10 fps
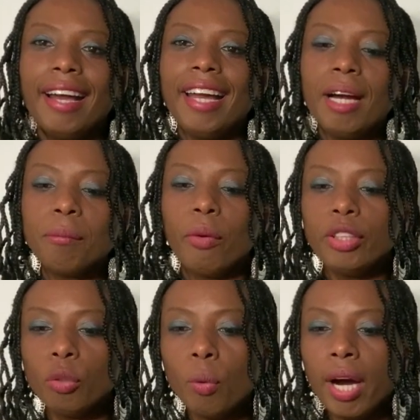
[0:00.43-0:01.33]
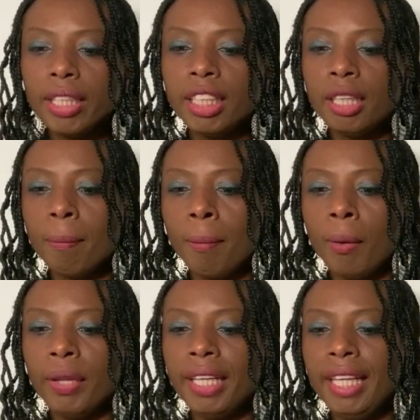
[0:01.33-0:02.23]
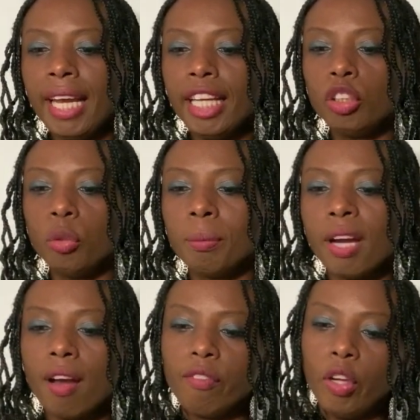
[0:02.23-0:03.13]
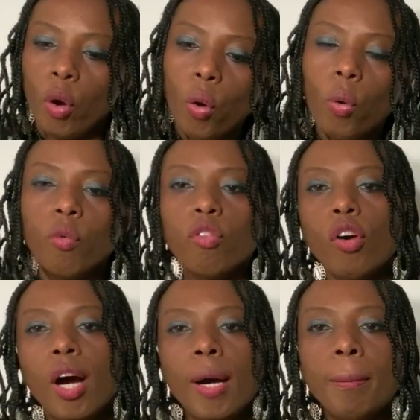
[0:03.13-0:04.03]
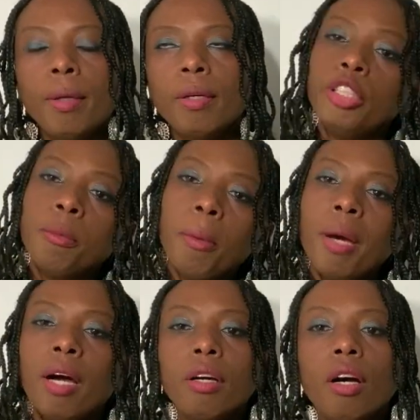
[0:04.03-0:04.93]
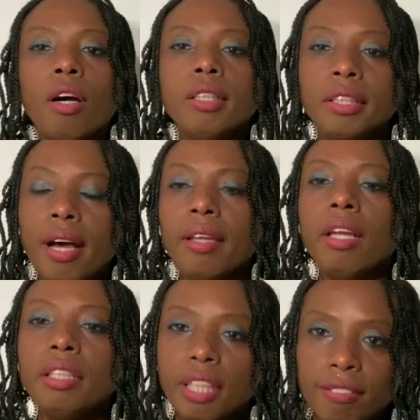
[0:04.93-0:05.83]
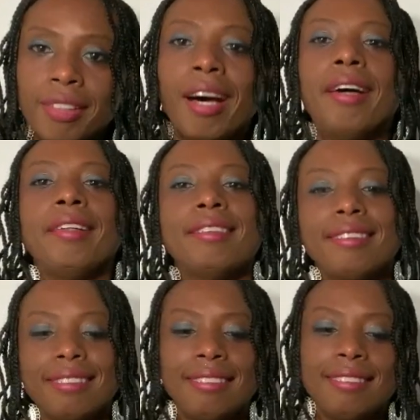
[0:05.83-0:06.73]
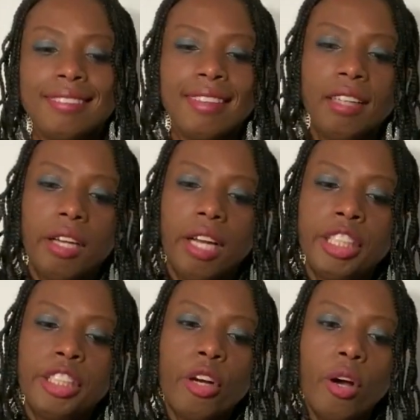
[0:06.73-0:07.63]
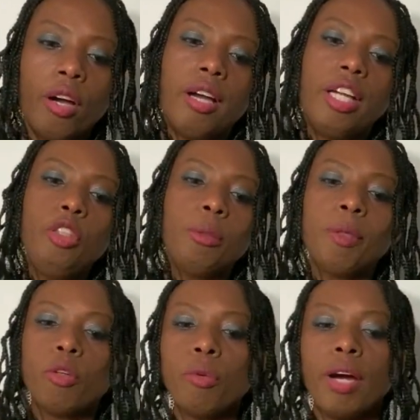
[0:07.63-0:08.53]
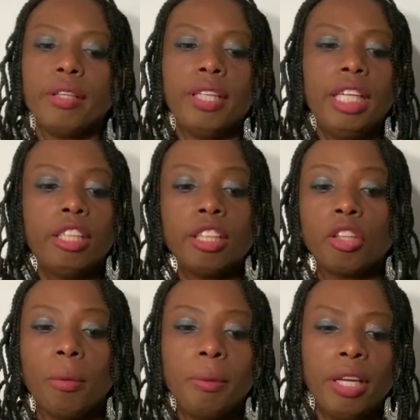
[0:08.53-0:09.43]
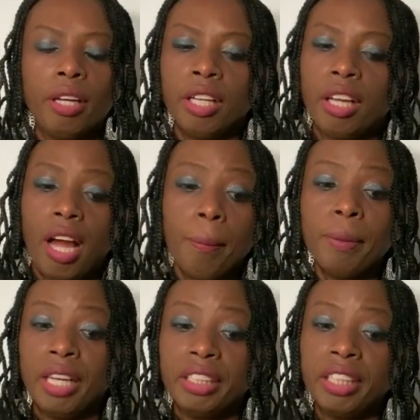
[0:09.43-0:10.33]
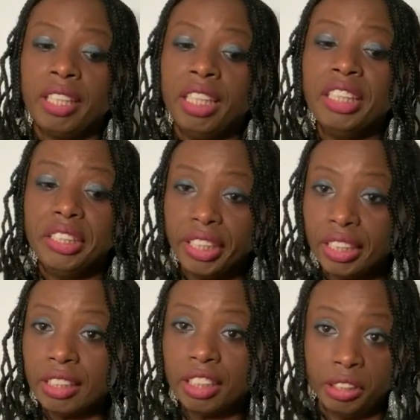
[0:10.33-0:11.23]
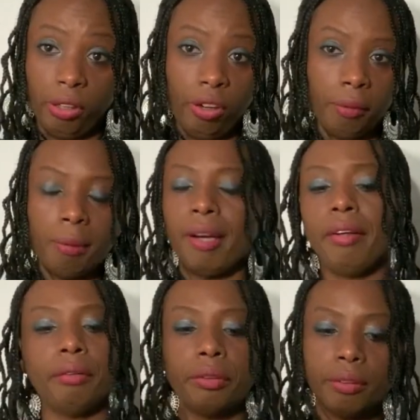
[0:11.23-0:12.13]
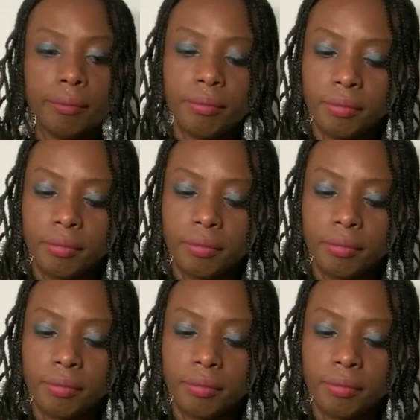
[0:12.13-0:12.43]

like, I'm going to watch Mera Liye Tum Kaafi Ho from Shubh, Mangal, Zyada, Saavdhan. I saw Ayushmann Khurrana in the thumbnail. I'm guessing he's singing the song, but I don't know.